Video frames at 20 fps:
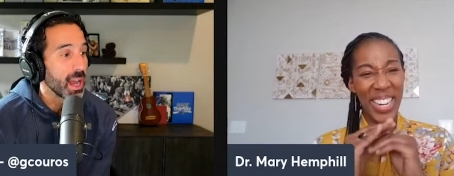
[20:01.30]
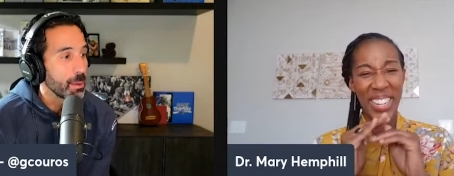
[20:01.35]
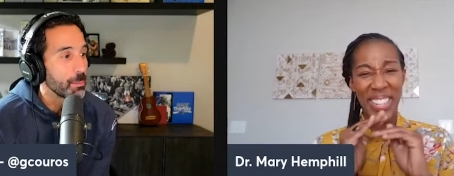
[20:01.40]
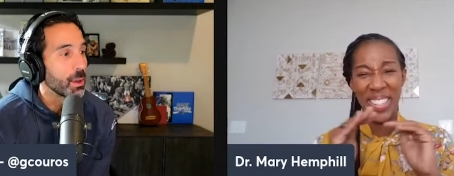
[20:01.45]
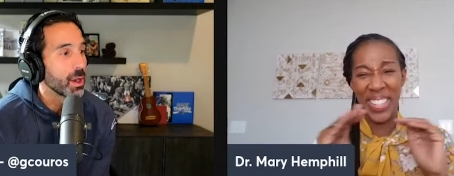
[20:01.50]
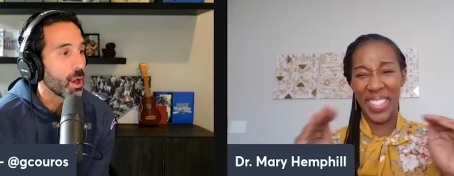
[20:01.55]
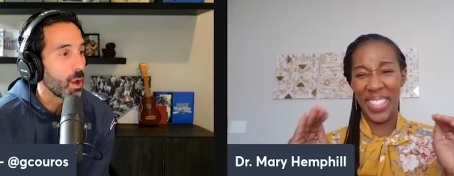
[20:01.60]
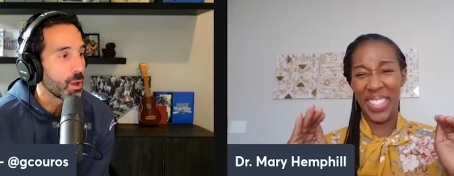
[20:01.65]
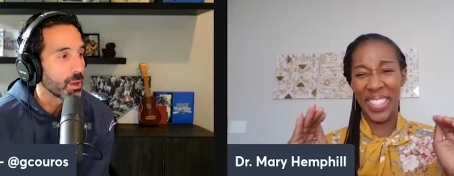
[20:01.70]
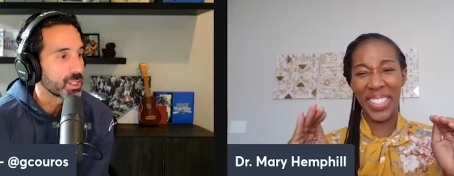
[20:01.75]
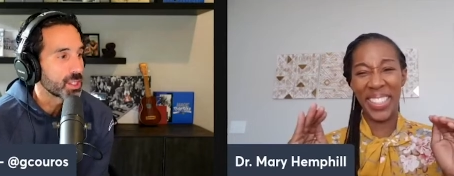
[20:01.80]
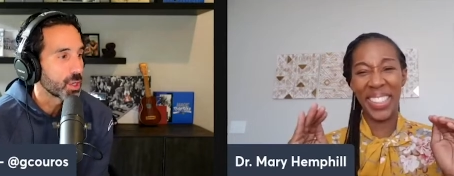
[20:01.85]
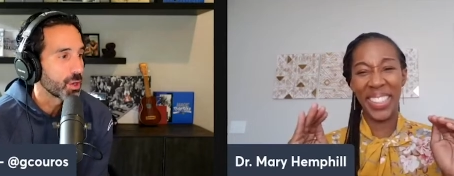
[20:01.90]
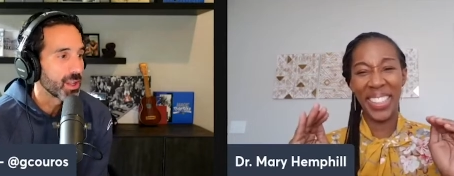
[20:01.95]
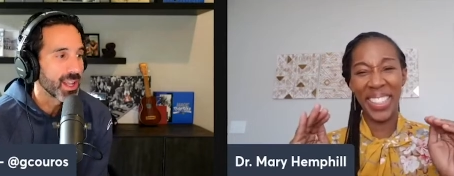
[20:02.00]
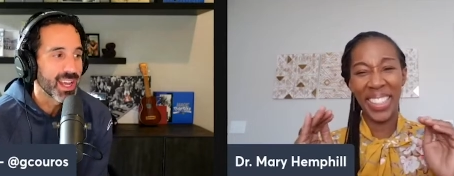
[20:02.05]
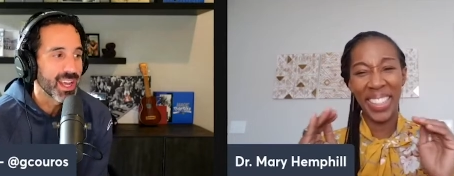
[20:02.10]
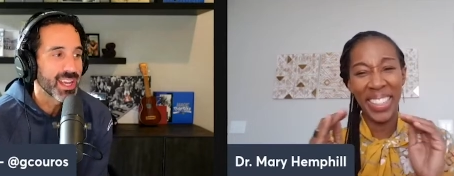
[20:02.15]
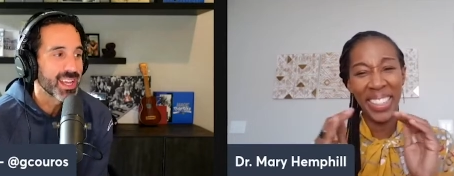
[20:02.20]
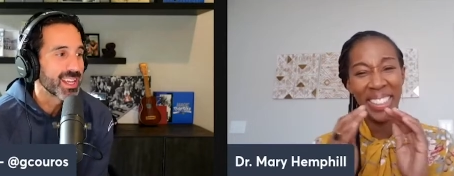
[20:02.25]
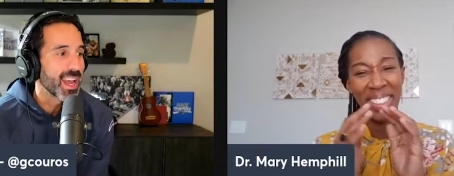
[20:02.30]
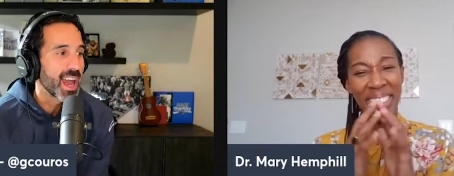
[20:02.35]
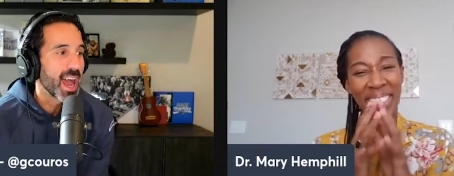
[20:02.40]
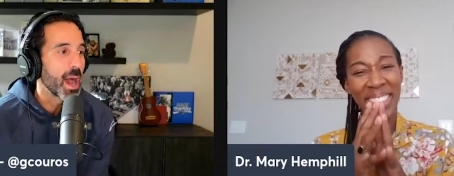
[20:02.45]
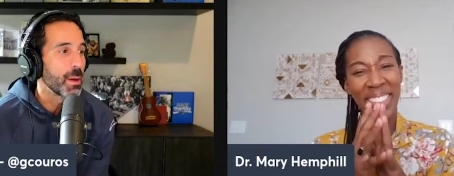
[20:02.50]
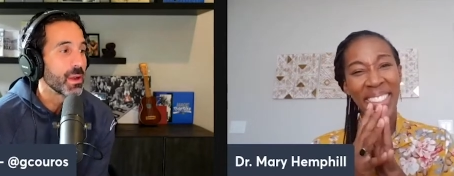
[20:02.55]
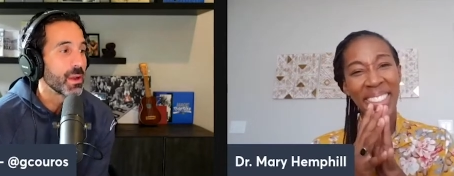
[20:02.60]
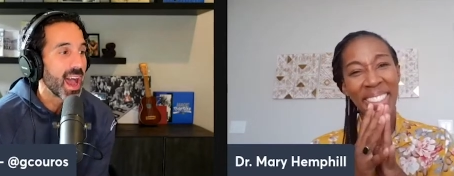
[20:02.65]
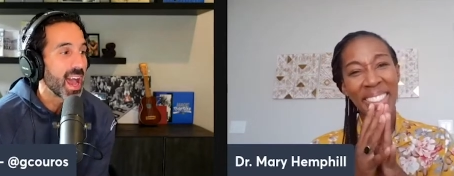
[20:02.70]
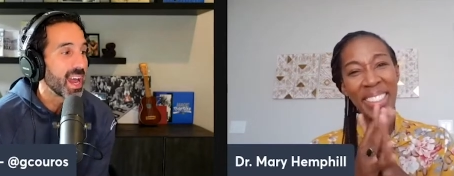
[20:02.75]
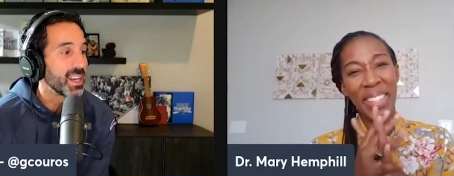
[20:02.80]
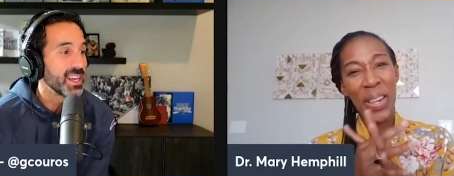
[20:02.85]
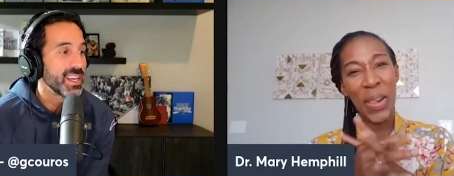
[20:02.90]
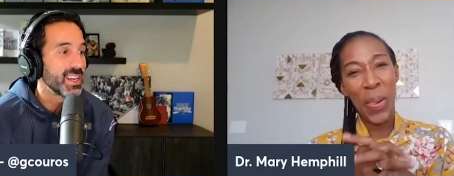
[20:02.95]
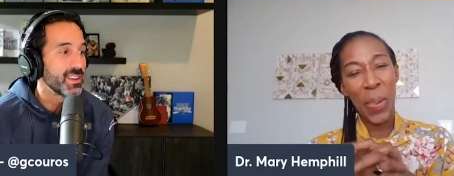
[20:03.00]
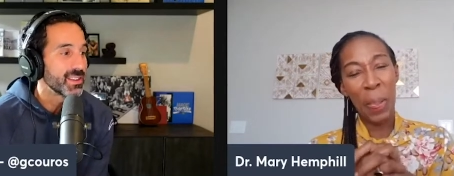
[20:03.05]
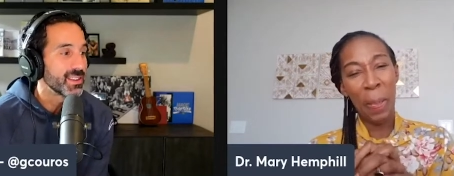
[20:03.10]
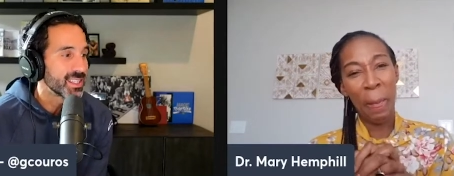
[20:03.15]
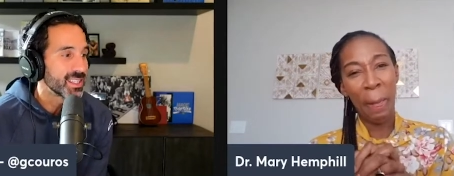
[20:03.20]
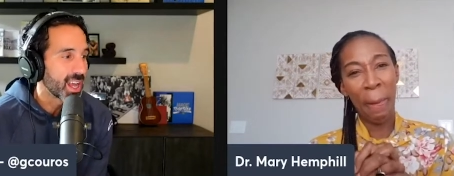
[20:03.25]
Speaker 1: but also like I'm I didn't
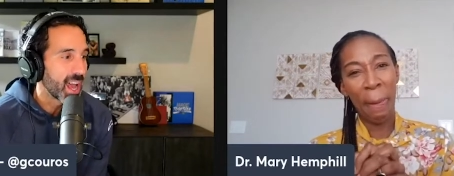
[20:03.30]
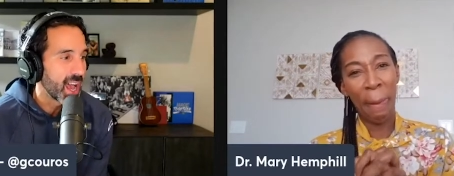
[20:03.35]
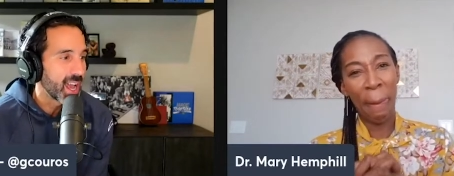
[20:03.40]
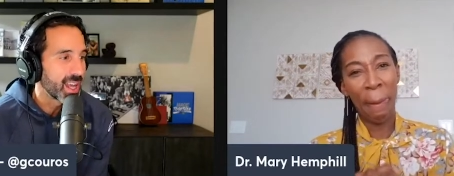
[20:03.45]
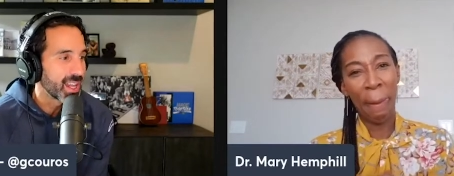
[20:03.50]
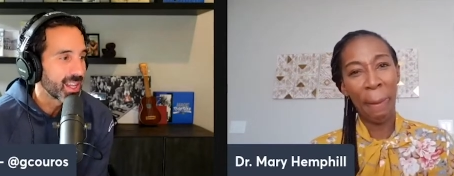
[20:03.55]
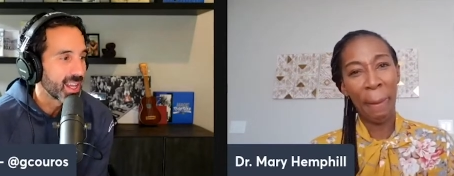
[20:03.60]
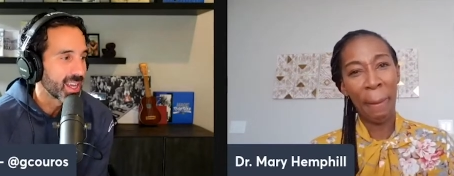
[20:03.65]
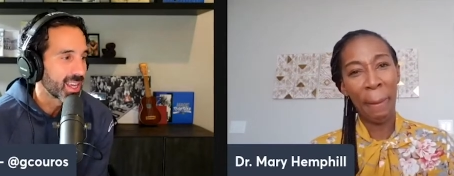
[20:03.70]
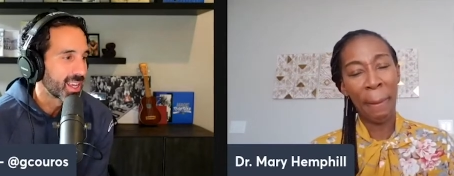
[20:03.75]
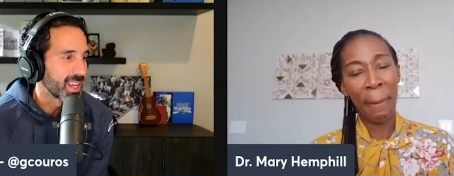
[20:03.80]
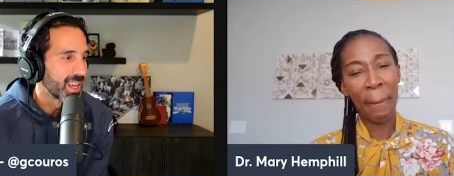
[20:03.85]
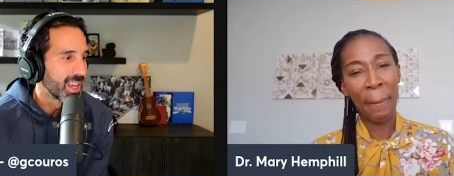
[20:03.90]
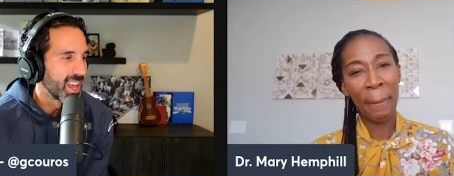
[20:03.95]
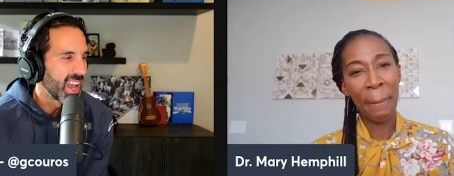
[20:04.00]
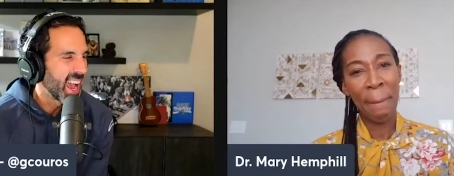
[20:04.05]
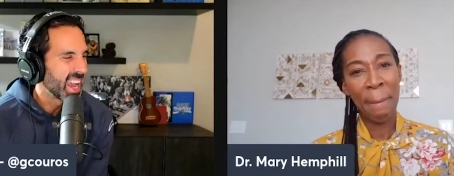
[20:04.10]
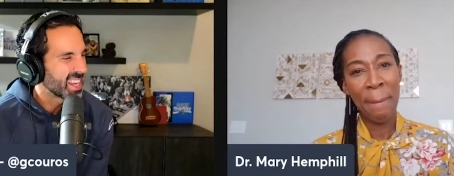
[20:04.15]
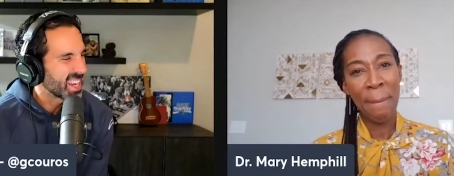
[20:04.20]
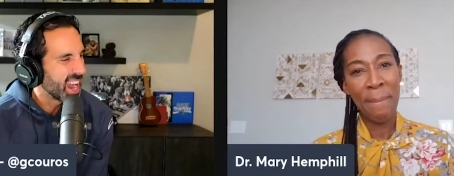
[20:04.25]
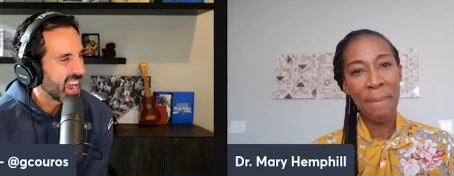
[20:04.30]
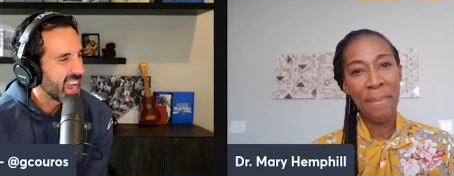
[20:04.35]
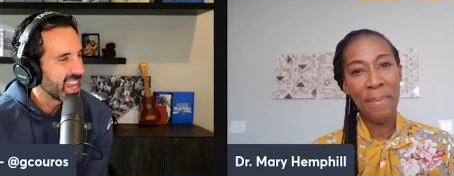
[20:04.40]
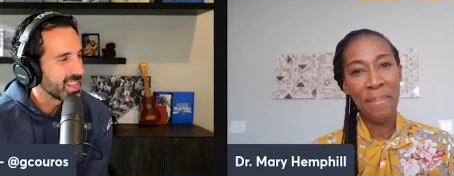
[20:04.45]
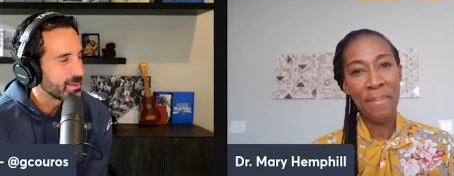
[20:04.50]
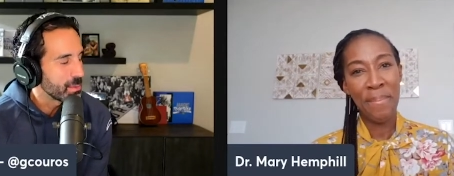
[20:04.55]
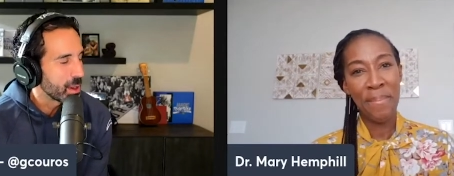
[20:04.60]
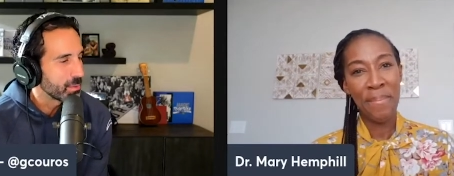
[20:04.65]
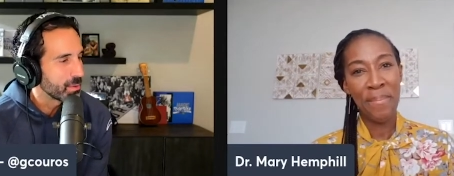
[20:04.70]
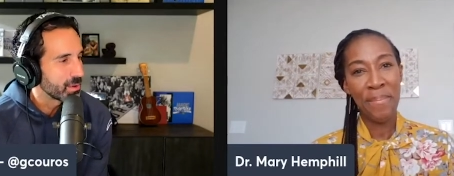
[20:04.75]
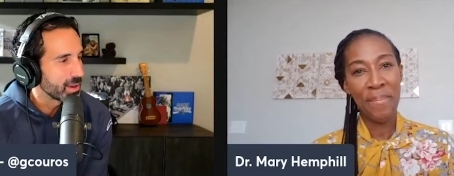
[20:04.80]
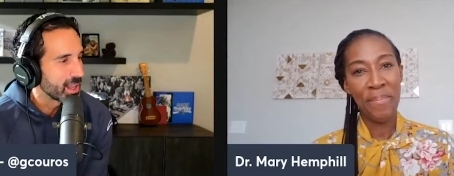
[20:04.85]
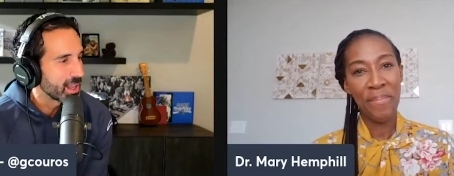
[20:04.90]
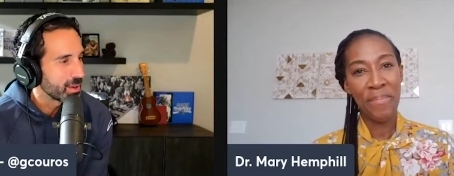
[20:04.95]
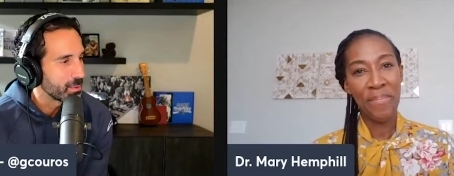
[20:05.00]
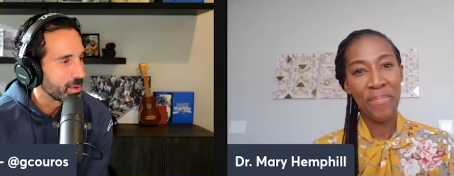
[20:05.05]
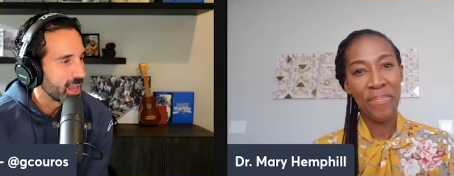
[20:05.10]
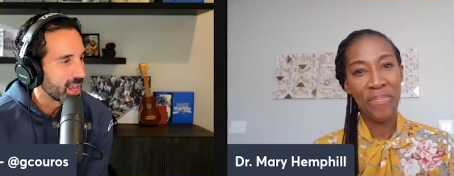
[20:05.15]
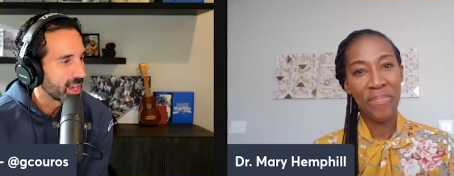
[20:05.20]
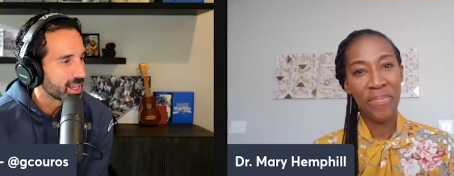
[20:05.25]
even I, like I can I remember like
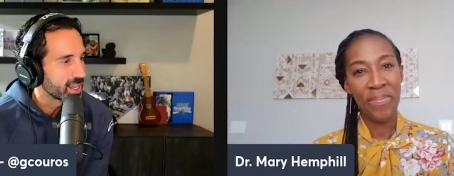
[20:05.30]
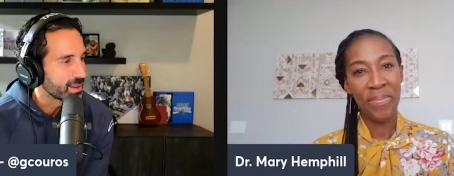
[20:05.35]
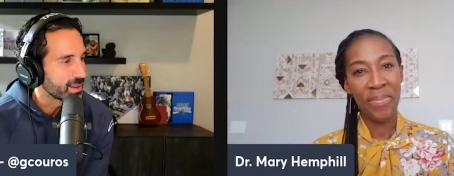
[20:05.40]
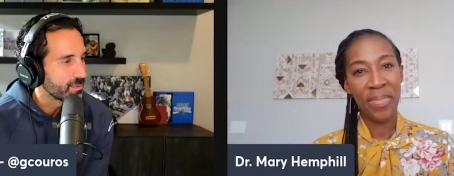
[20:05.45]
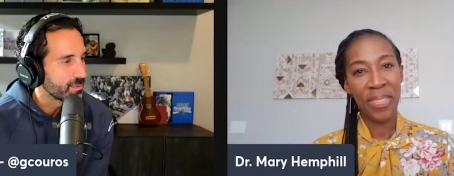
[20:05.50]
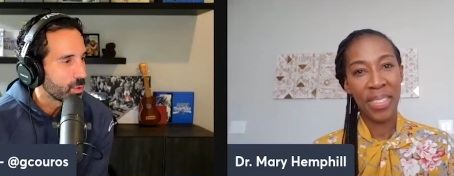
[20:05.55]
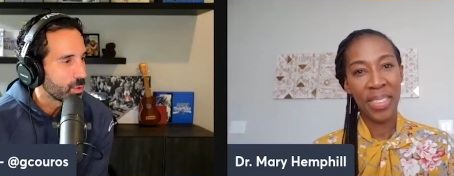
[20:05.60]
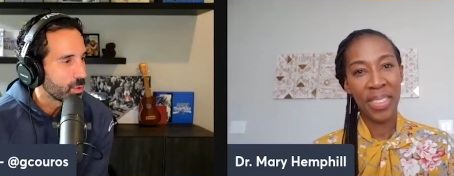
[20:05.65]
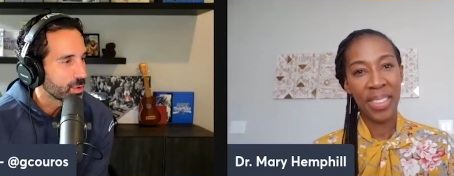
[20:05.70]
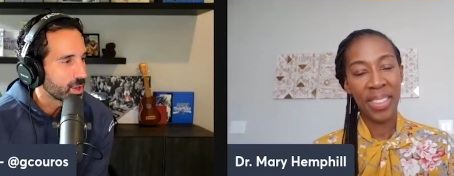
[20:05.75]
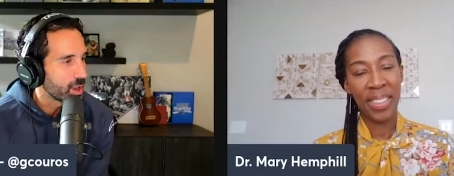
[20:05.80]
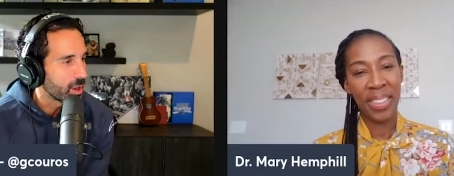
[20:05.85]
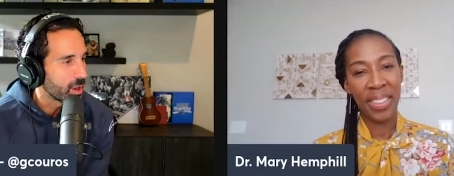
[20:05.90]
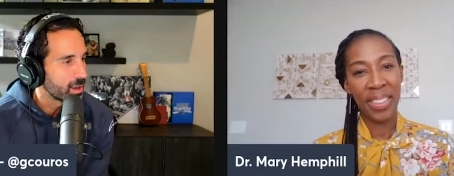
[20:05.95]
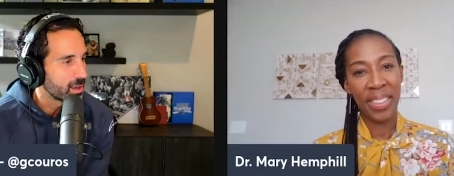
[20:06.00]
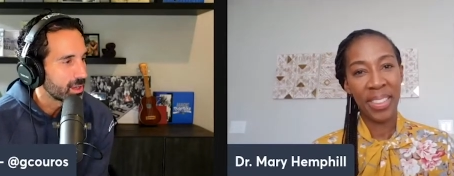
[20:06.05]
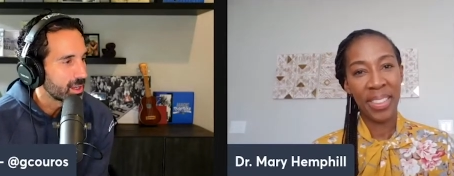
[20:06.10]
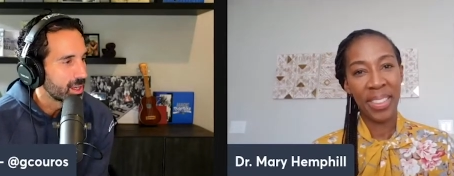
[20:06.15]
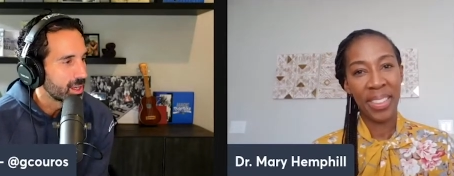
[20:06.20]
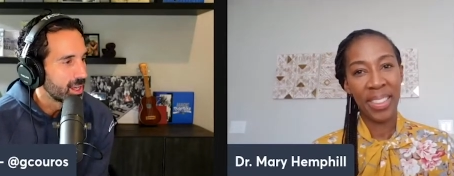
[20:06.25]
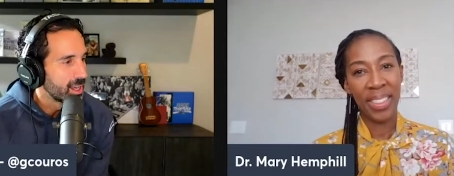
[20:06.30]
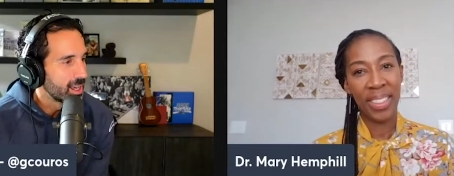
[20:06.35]
we had a phone call.